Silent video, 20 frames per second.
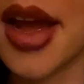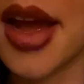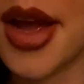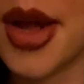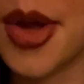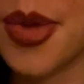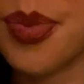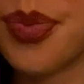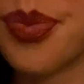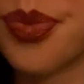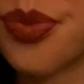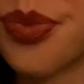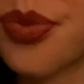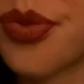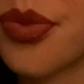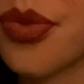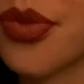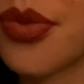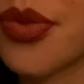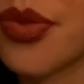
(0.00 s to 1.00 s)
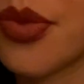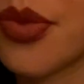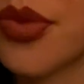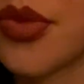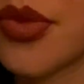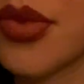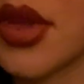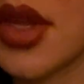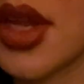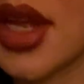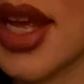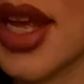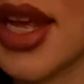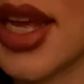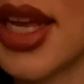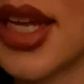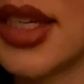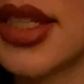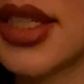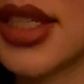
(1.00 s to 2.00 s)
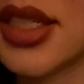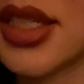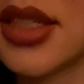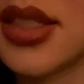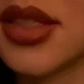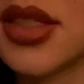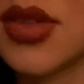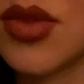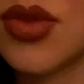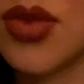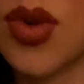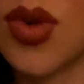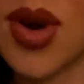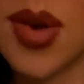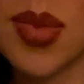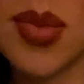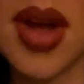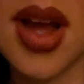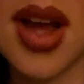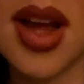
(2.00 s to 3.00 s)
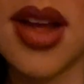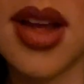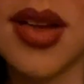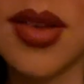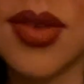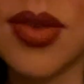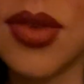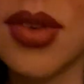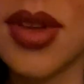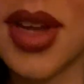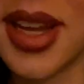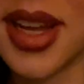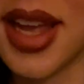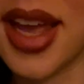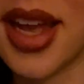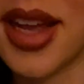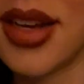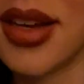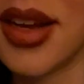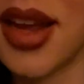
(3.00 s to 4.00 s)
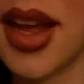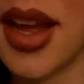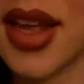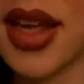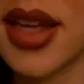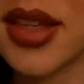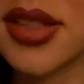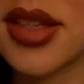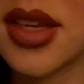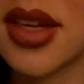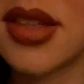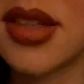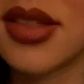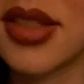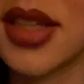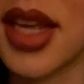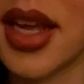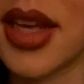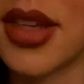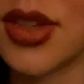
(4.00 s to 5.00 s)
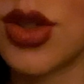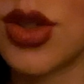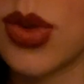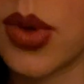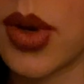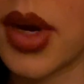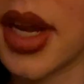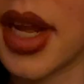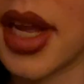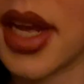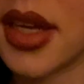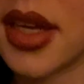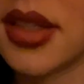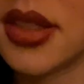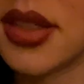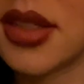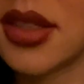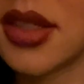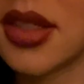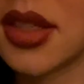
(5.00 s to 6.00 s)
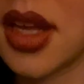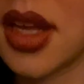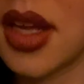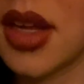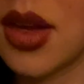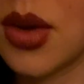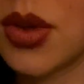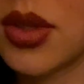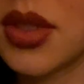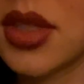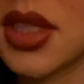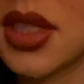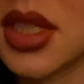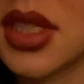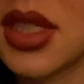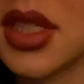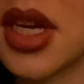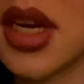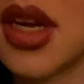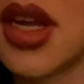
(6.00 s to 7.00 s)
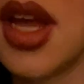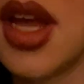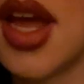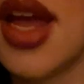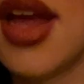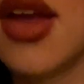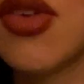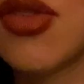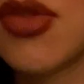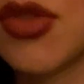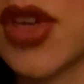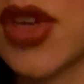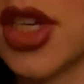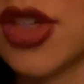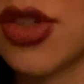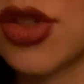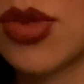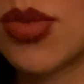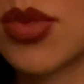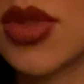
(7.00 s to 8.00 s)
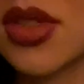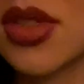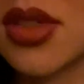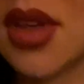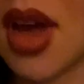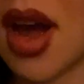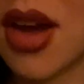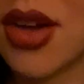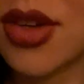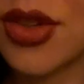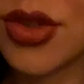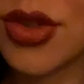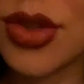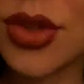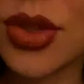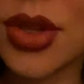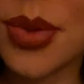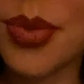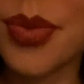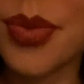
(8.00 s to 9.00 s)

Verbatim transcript: thing? It is a form of, again, I guess I'll say a shorthand until I go into detail, facial massage.